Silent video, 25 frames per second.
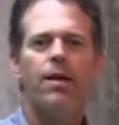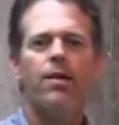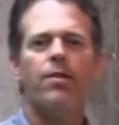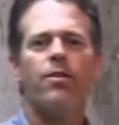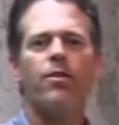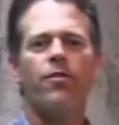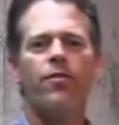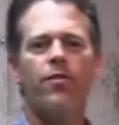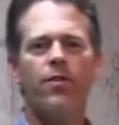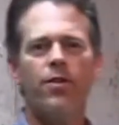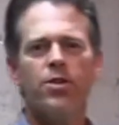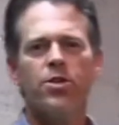
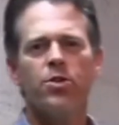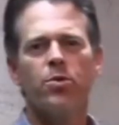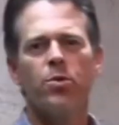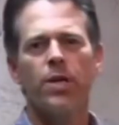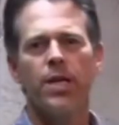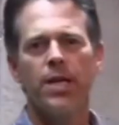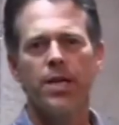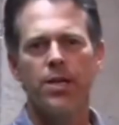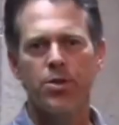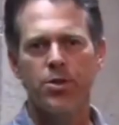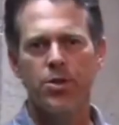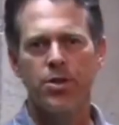The first
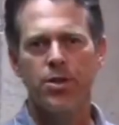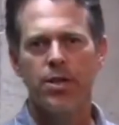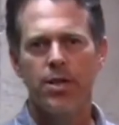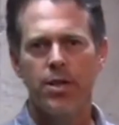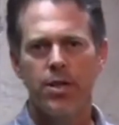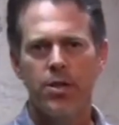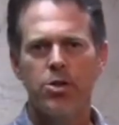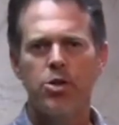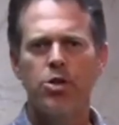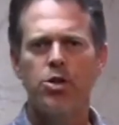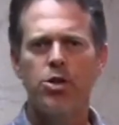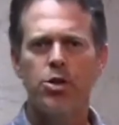one is
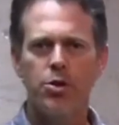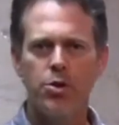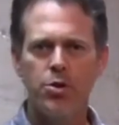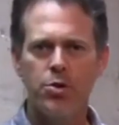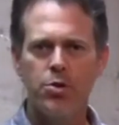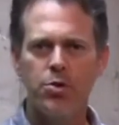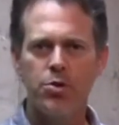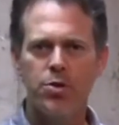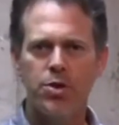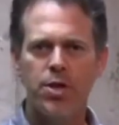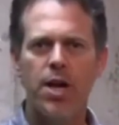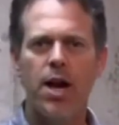
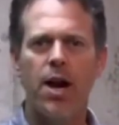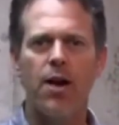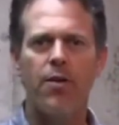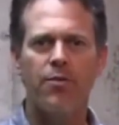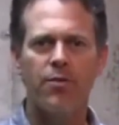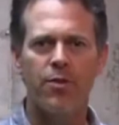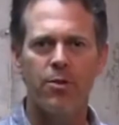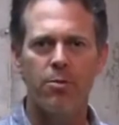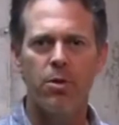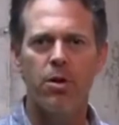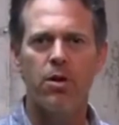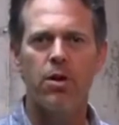choose
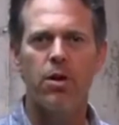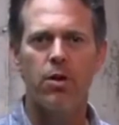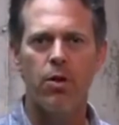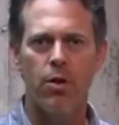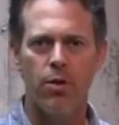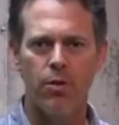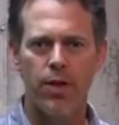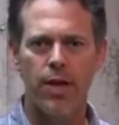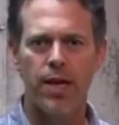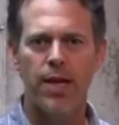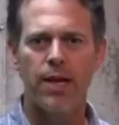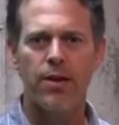comfortable
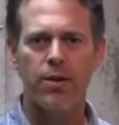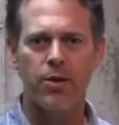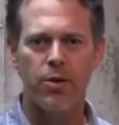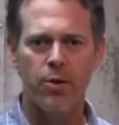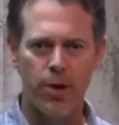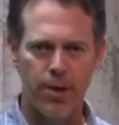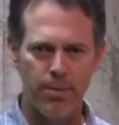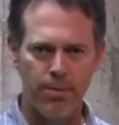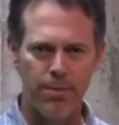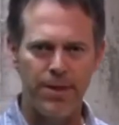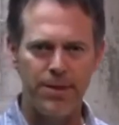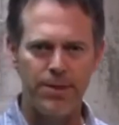clothing and
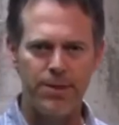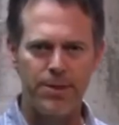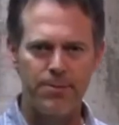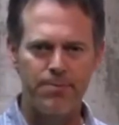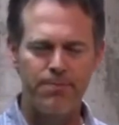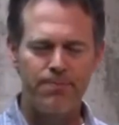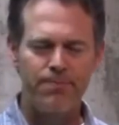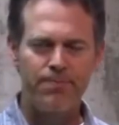equipment.